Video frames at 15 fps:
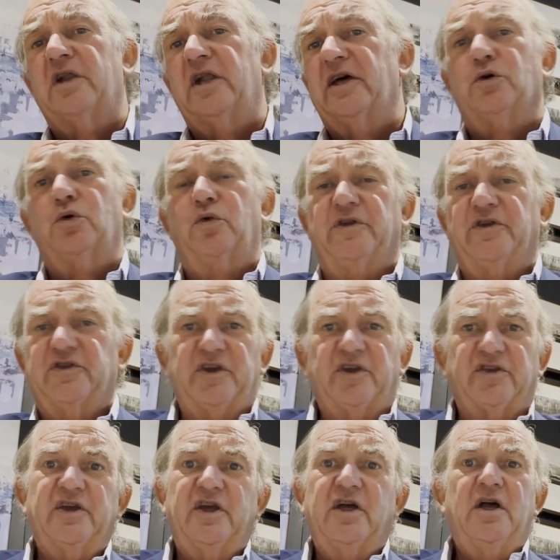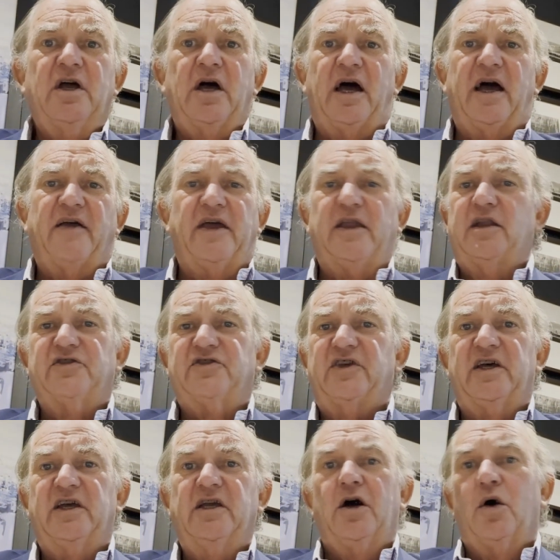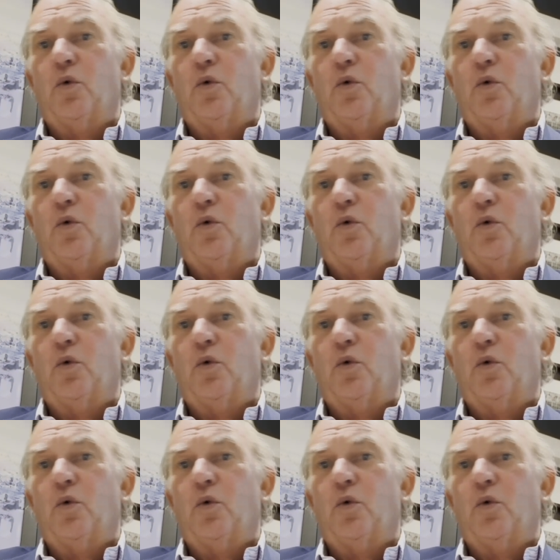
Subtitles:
like all these things. And it'll say,